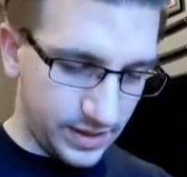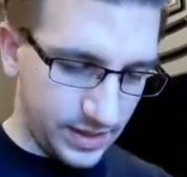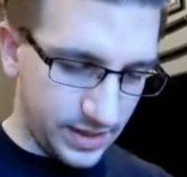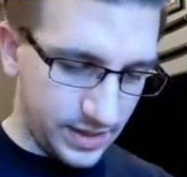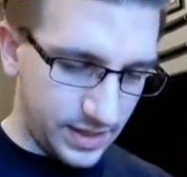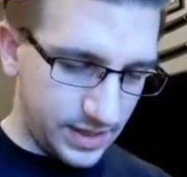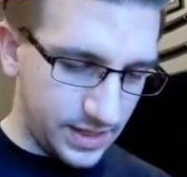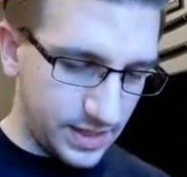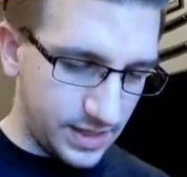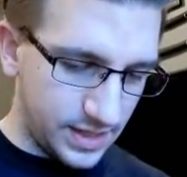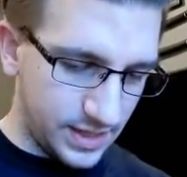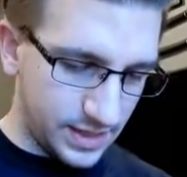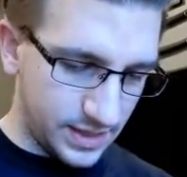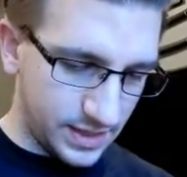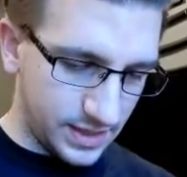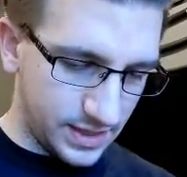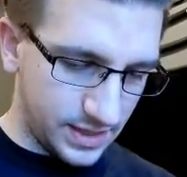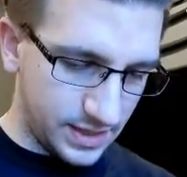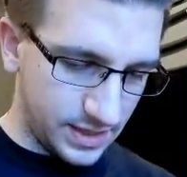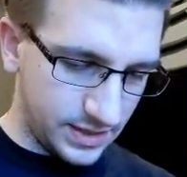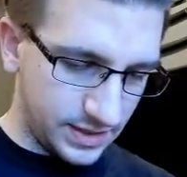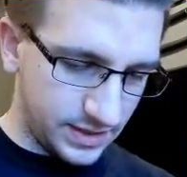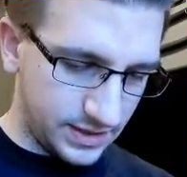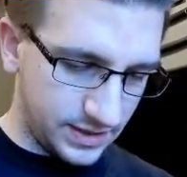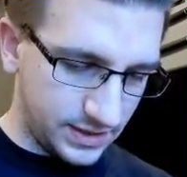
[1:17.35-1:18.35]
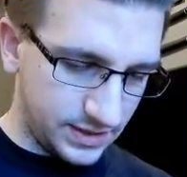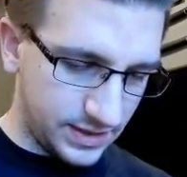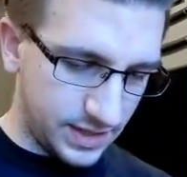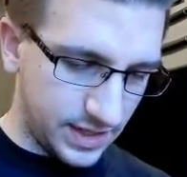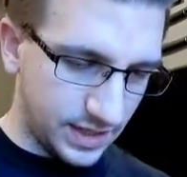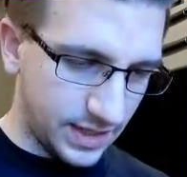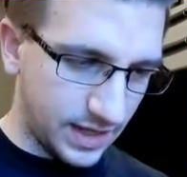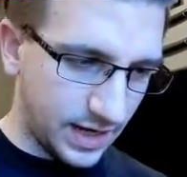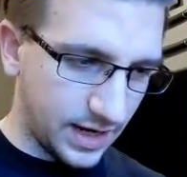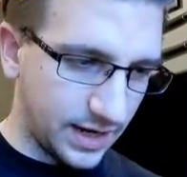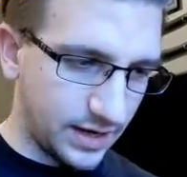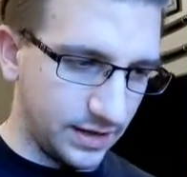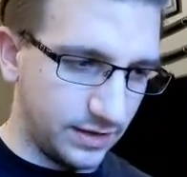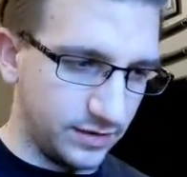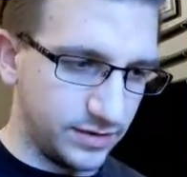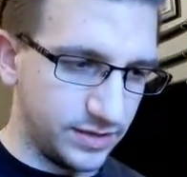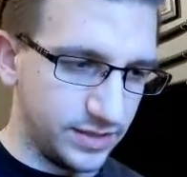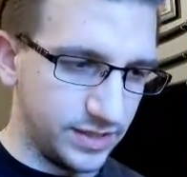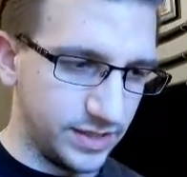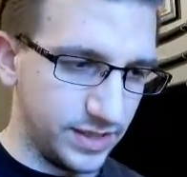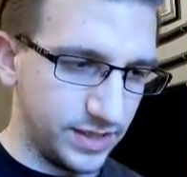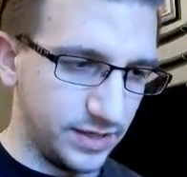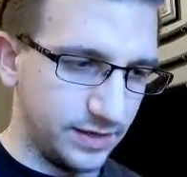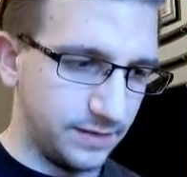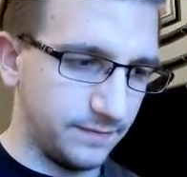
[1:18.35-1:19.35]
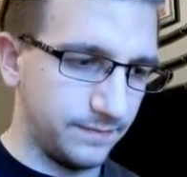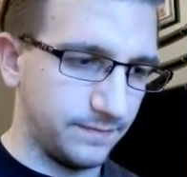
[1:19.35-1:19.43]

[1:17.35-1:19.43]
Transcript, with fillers: a Psychic Energy,